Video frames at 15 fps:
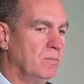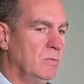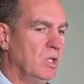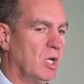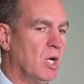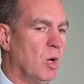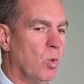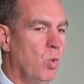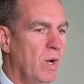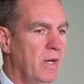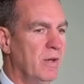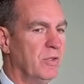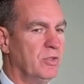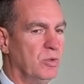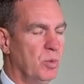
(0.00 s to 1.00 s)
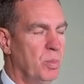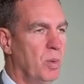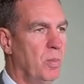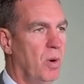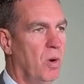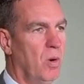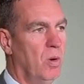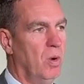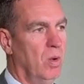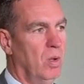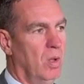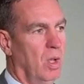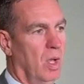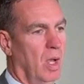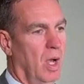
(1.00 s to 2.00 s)
you're going to win the Super Bowl.
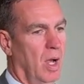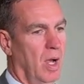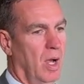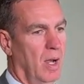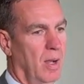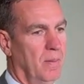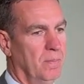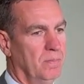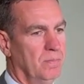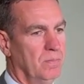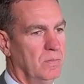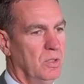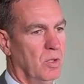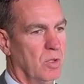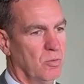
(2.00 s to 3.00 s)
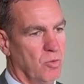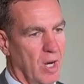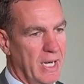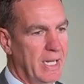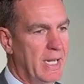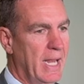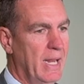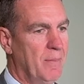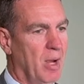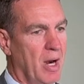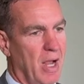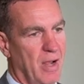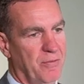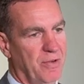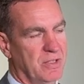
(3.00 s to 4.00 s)
You know, the running game on
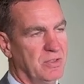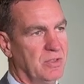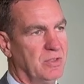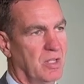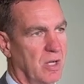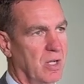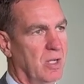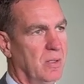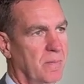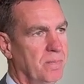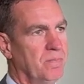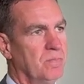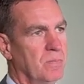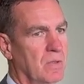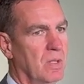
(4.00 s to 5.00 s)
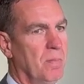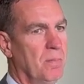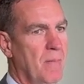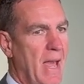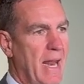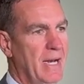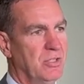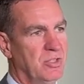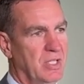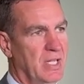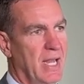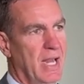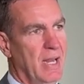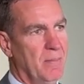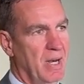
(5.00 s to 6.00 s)
offense is going to manage the
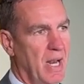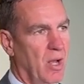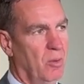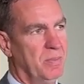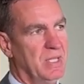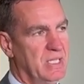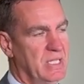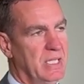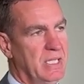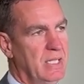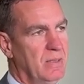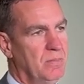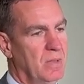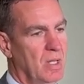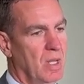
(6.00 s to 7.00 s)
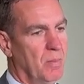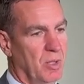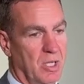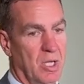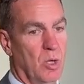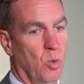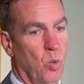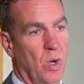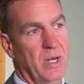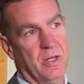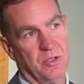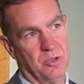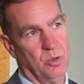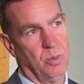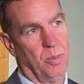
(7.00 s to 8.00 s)
game and help the team, but you're going to win
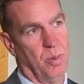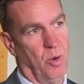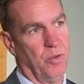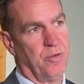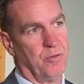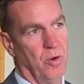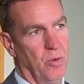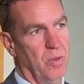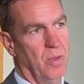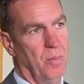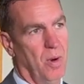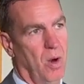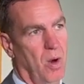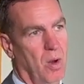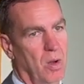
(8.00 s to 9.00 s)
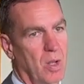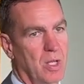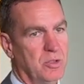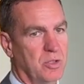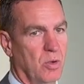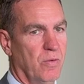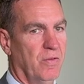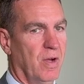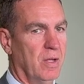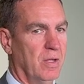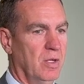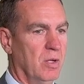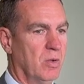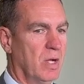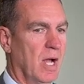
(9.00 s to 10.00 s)
the Super Bowl throwing the ball. So,
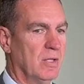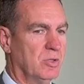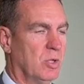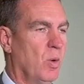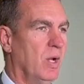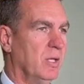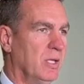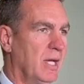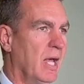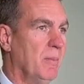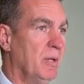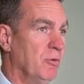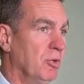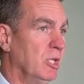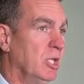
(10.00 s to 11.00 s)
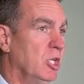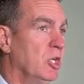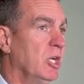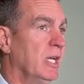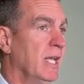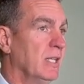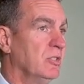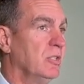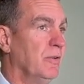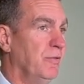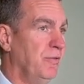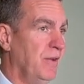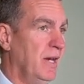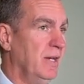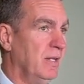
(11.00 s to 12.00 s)
you know, consequently, you got to be really good against
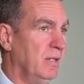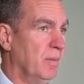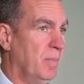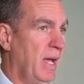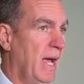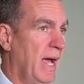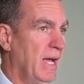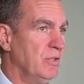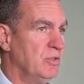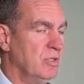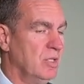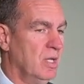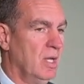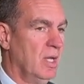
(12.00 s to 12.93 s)
defending the pass,